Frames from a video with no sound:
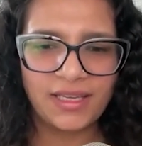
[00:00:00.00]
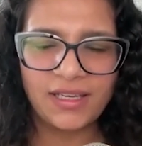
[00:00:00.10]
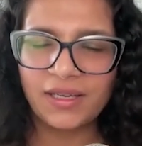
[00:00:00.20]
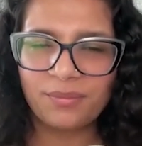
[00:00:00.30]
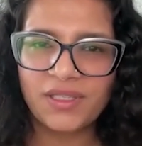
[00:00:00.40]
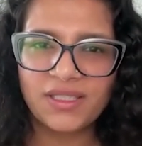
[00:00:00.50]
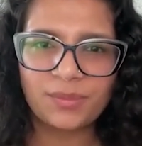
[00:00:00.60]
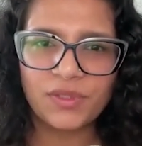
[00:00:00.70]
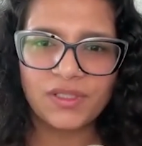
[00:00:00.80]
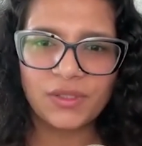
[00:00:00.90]
Like it depends
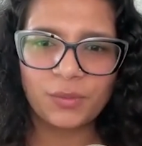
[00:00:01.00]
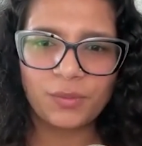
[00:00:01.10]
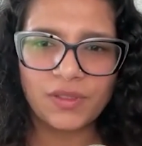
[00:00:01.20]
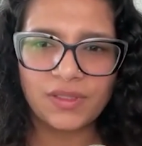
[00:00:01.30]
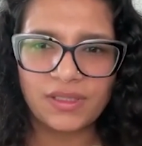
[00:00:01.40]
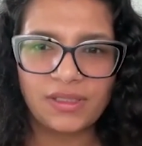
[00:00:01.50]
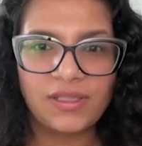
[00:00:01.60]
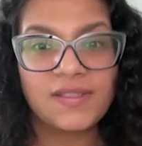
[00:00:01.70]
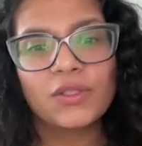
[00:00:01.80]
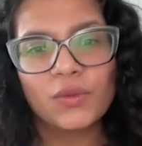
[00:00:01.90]
person to person.
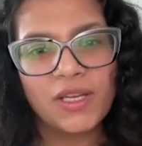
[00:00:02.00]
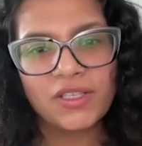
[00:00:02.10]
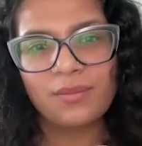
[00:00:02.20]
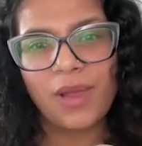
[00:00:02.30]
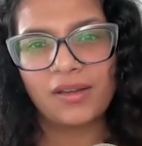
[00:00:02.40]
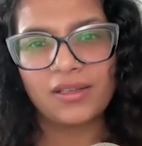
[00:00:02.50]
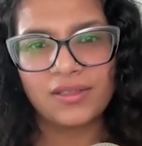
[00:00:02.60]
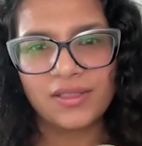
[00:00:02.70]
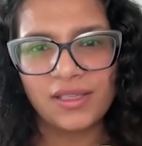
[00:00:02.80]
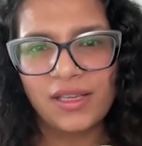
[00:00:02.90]
The situation
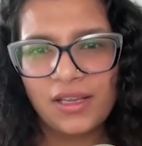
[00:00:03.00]
matters.